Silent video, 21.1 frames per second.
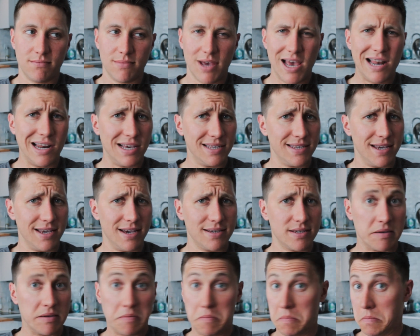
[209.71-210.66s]

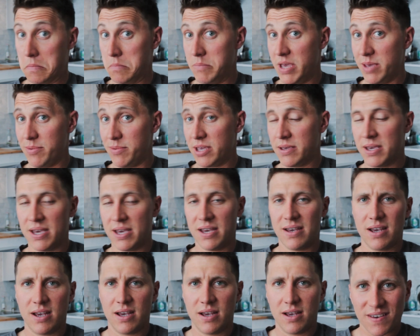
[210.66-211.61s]
LSS, maybe.
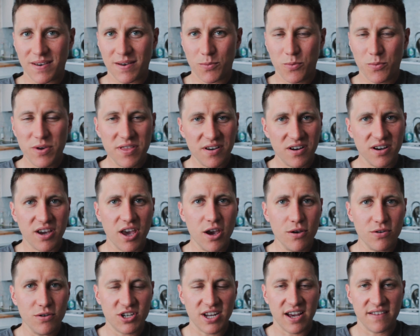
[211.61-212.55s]
With our
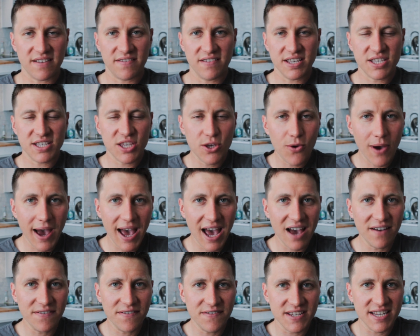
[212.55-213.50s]
coached athletes, you
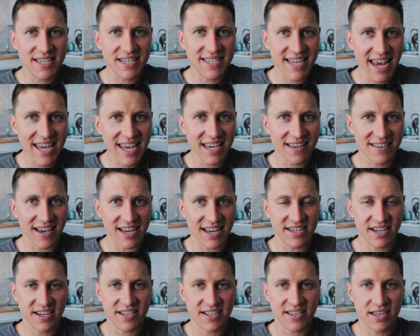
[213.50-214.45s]
have to take that
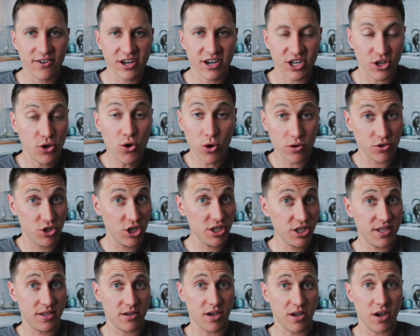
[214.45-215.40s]
into consideration. Not
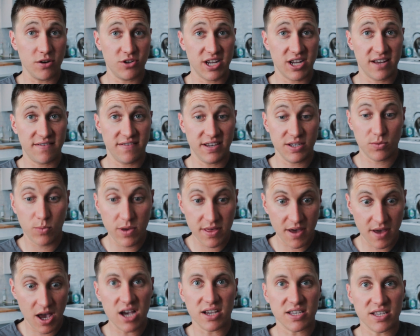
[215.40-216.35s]
just coached athletes,
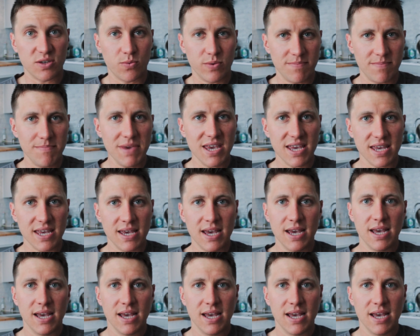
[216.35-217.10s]
with us, with me.